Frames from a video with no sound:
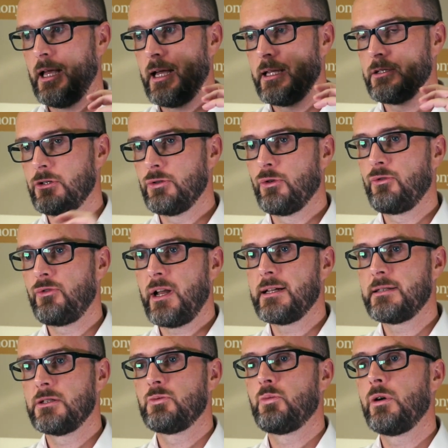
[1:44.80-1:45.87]
and your
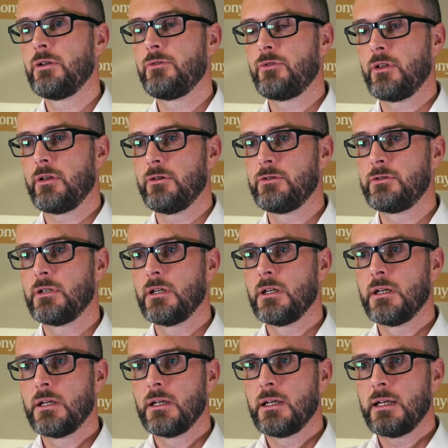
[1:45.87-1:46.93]
flat is one of those,
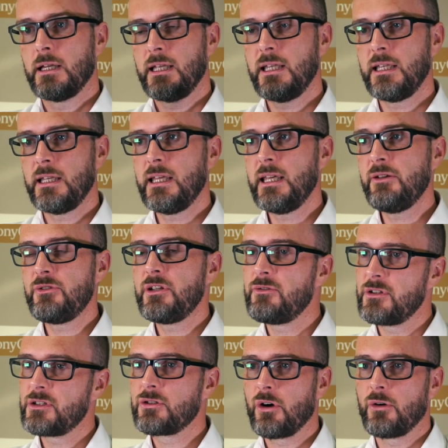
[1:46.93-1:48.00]
even if
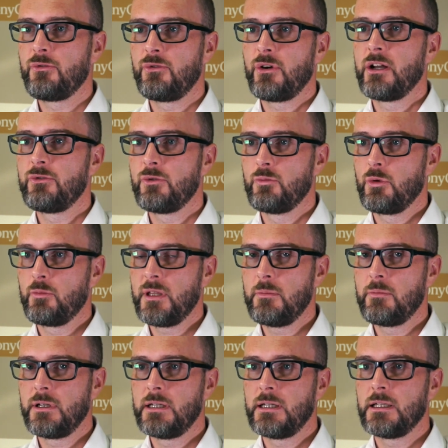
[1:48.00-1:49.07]
it's got 5 or more
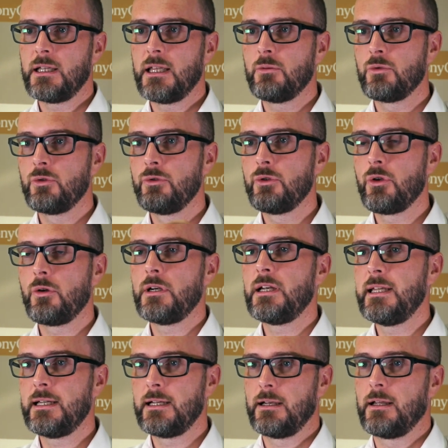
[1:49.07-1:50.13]
people in it, it will not
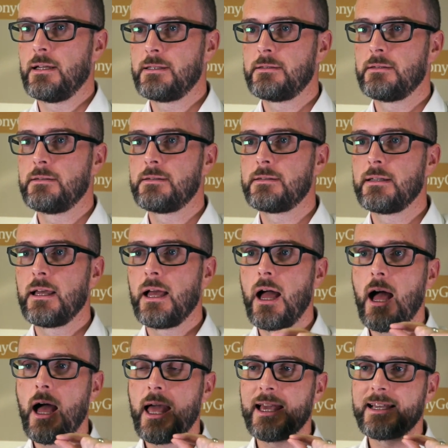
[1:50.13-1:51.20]
need a license,
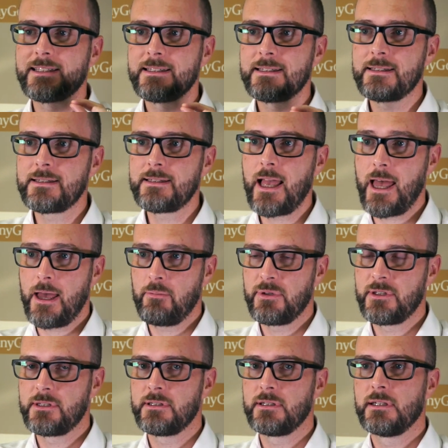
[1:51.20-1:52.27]

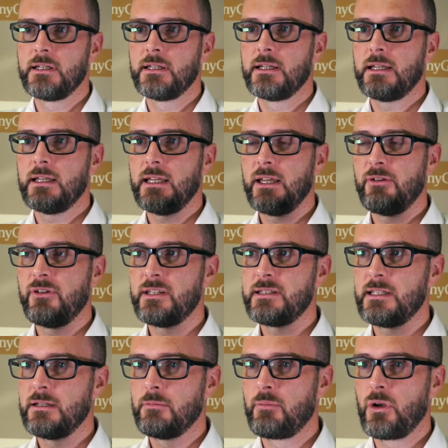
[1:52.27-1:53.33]
except if it's
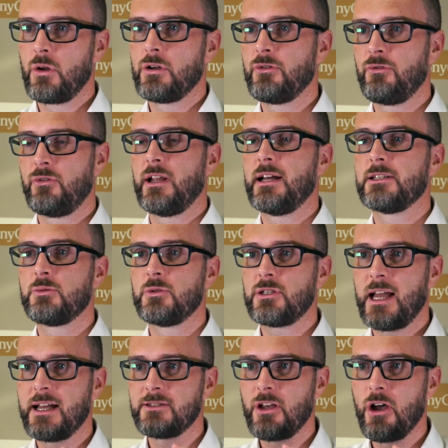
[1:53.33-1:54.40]
in a block of flats which
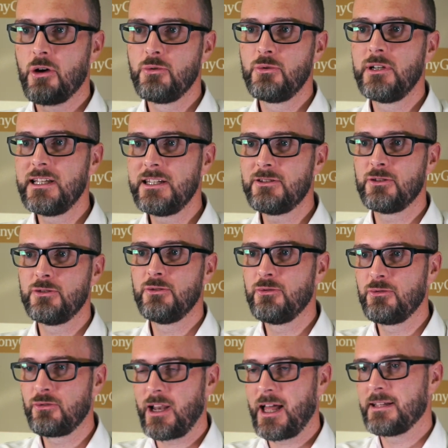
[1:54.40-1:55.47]
has only 2
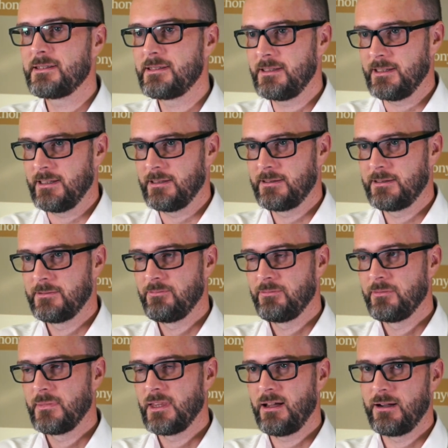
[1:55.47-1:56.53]
flats in it.
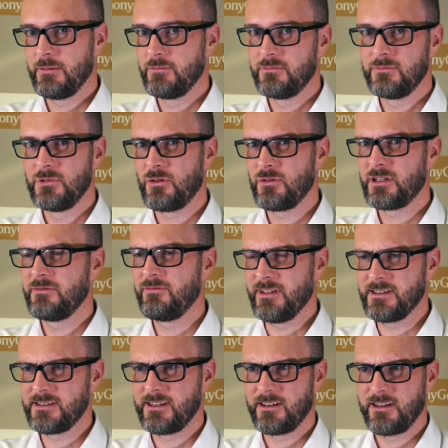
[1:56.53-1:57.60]
Now, I'm not
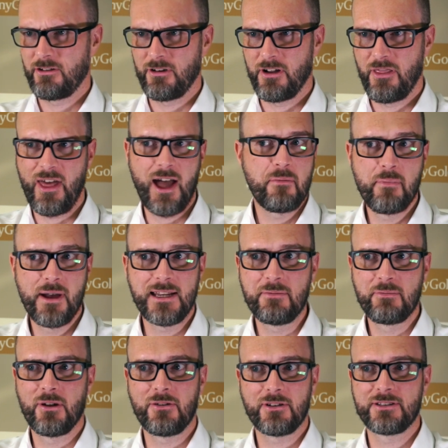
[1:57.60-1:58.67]
convinced that there are that many
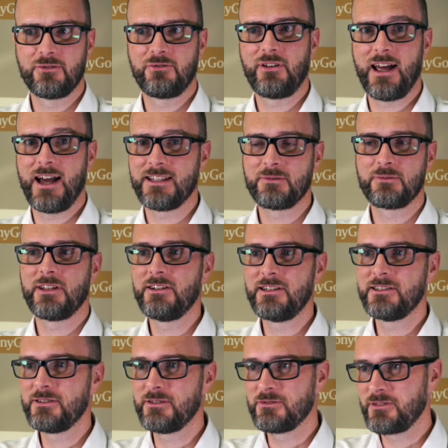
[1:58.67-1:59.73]
blocks of flats with
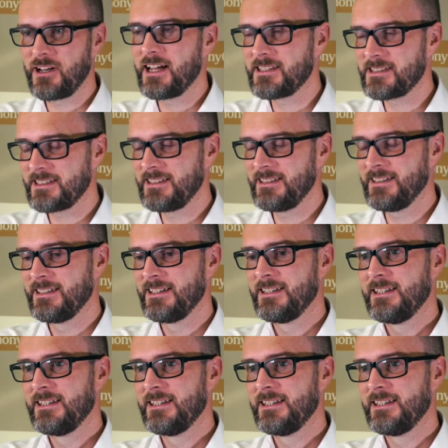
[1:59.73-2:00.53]
only 2 flats in,